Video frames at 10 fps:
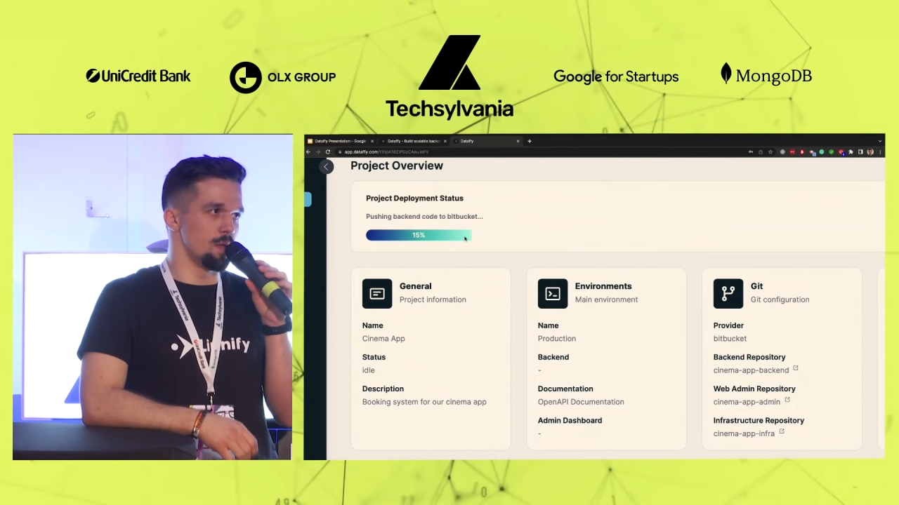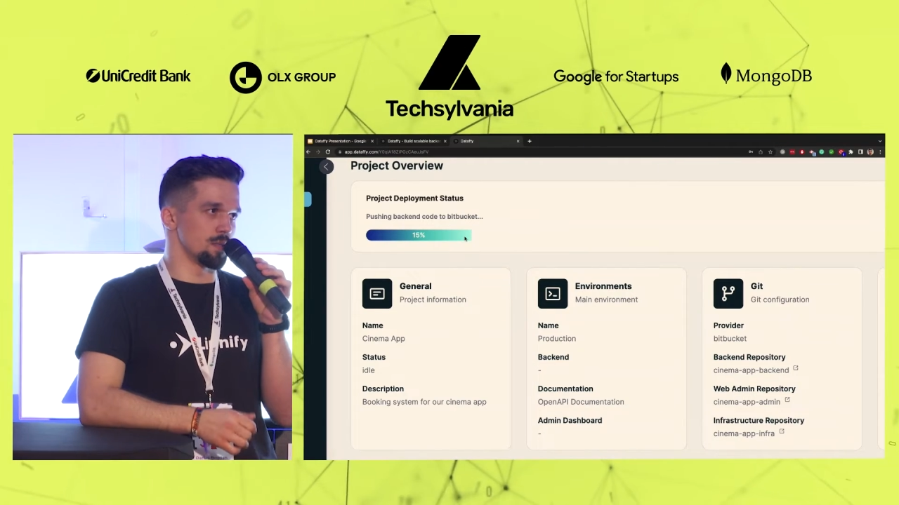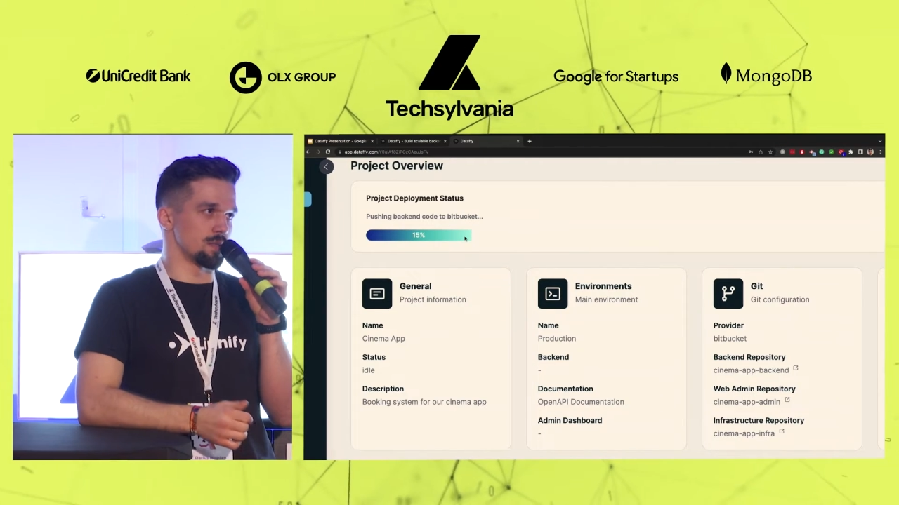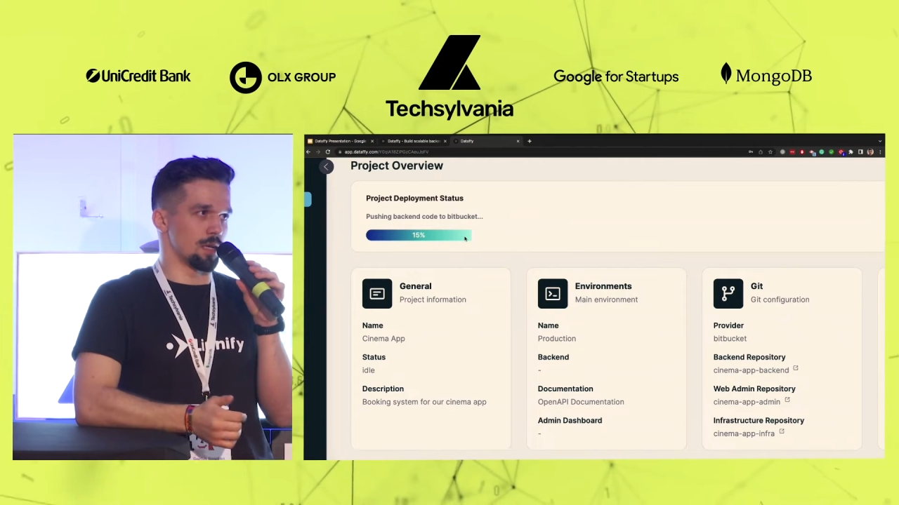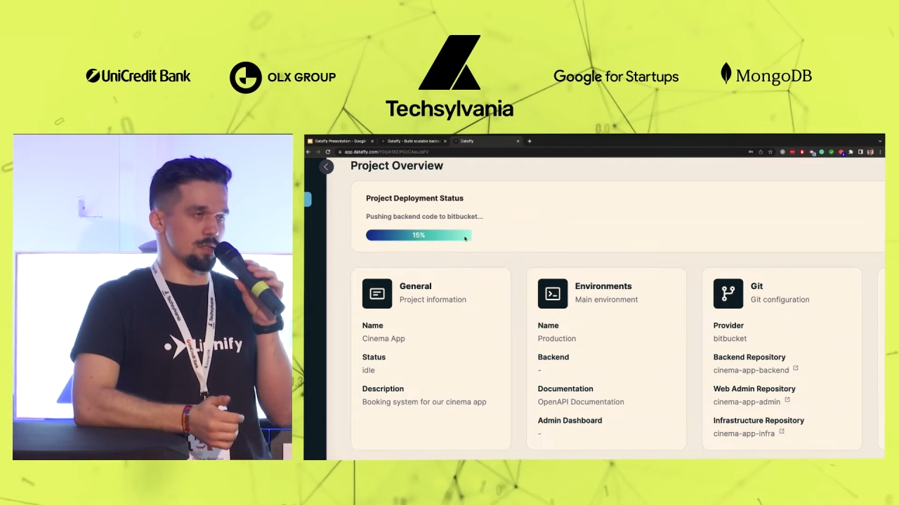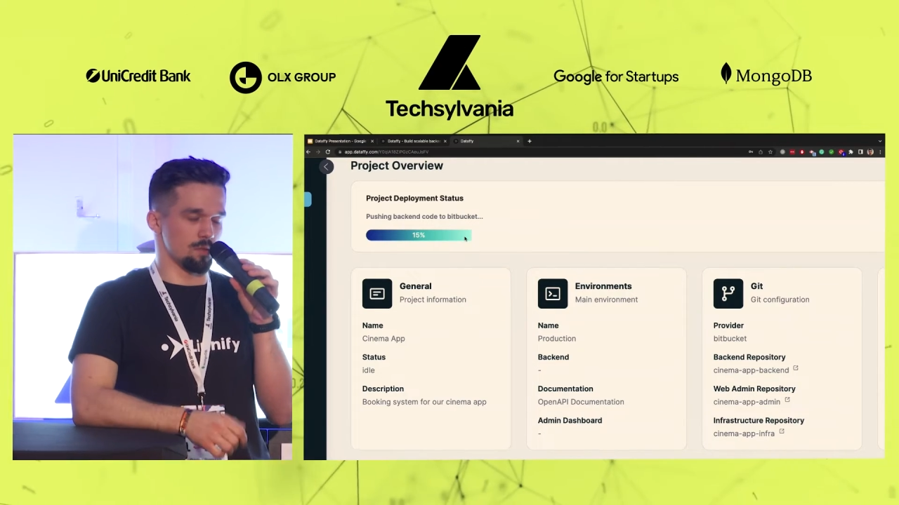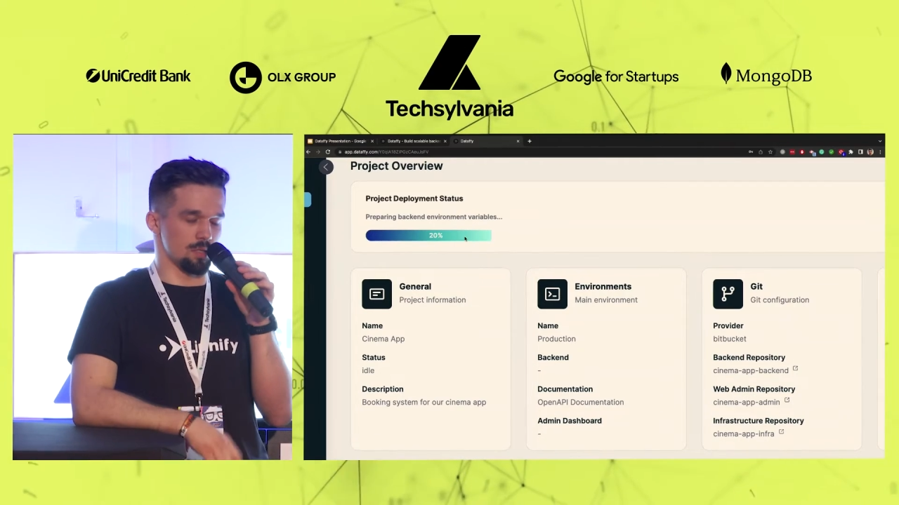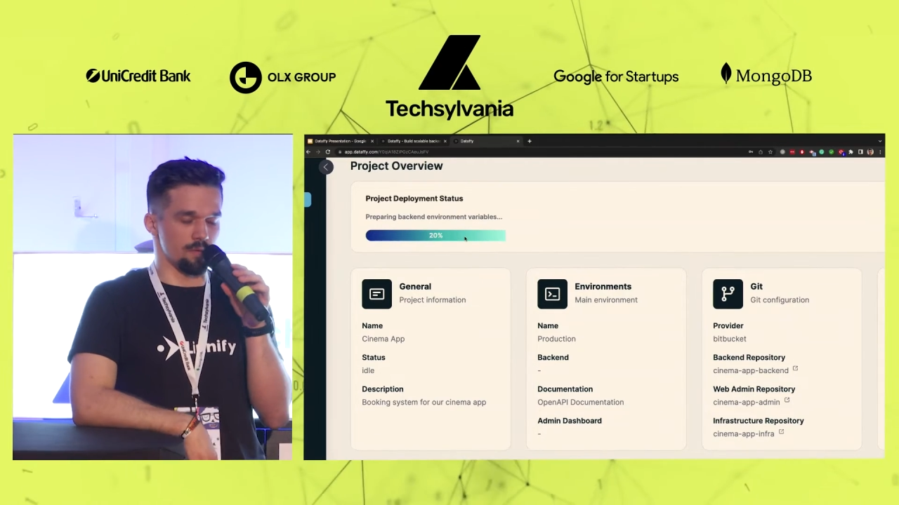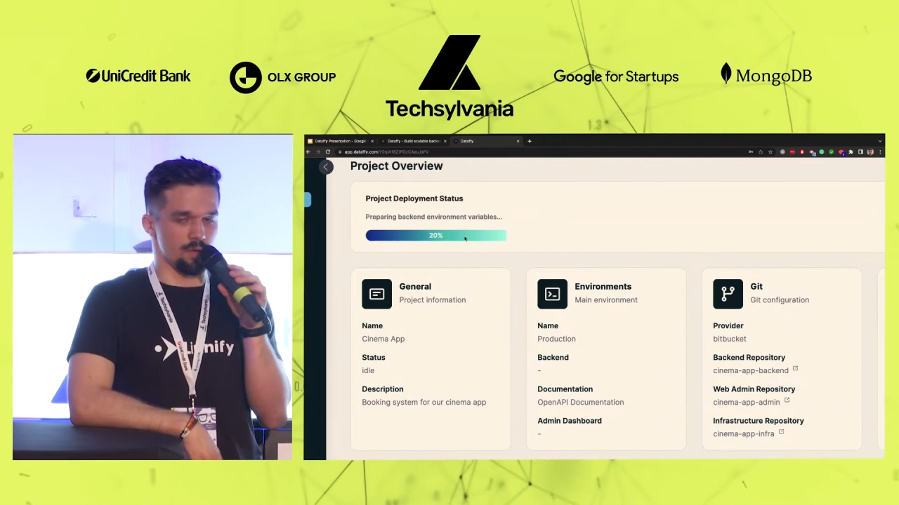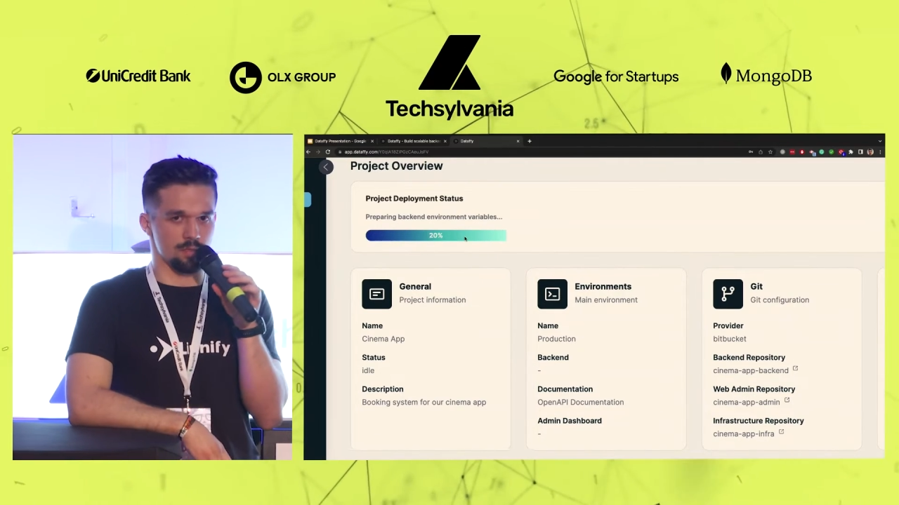starts all
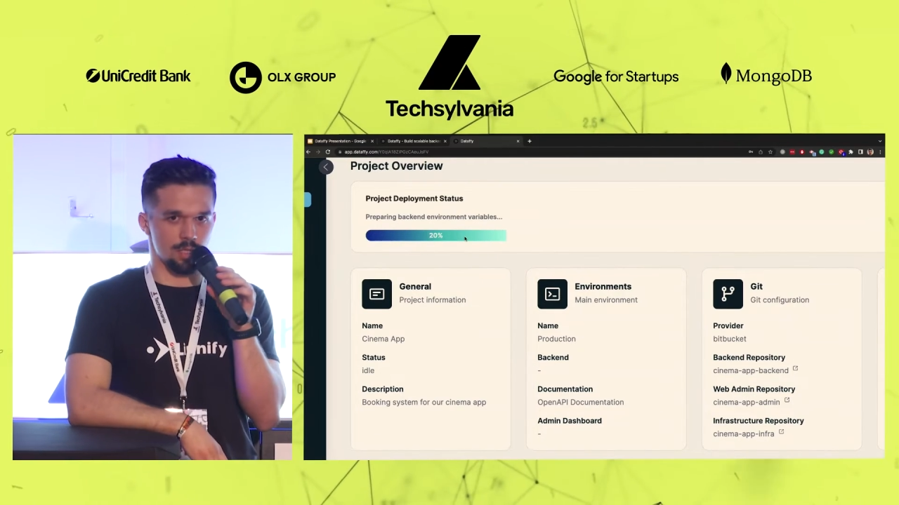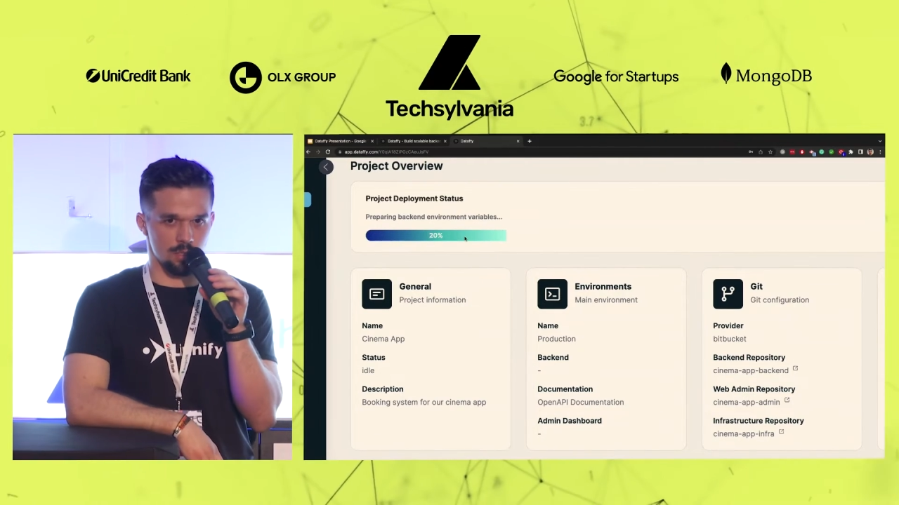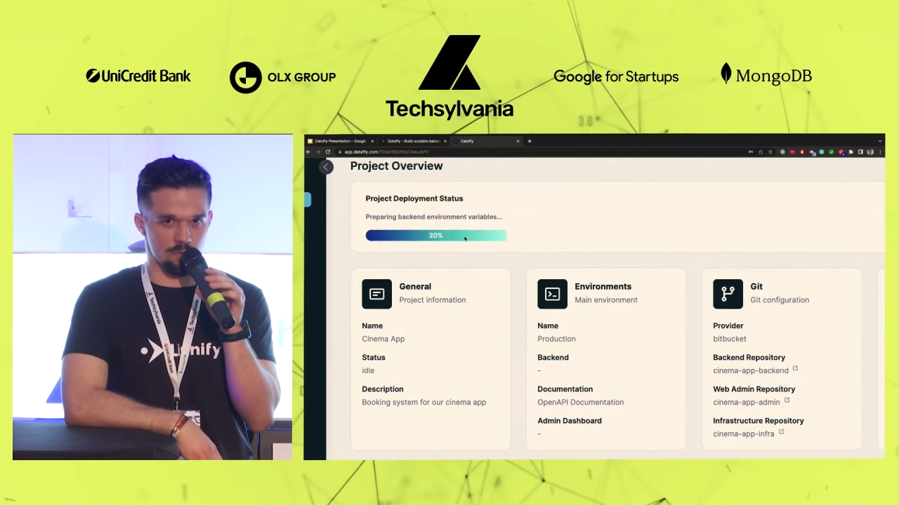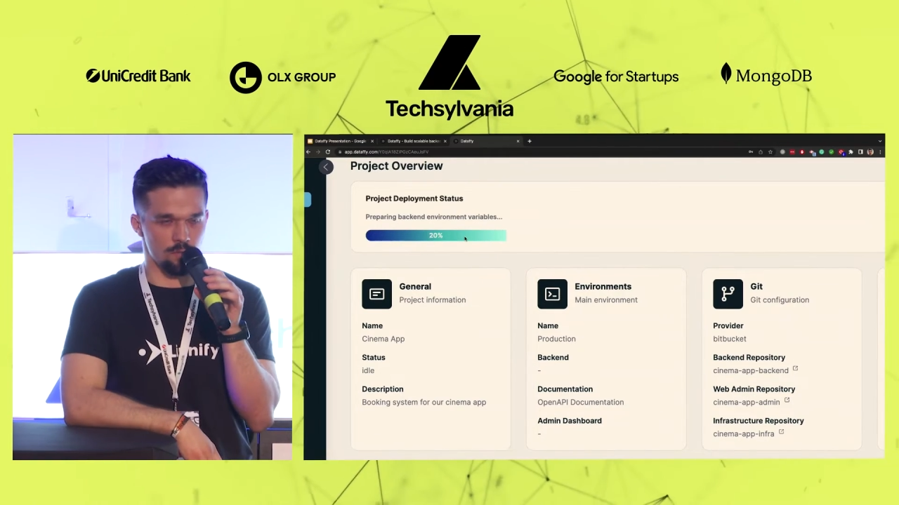the infrastructure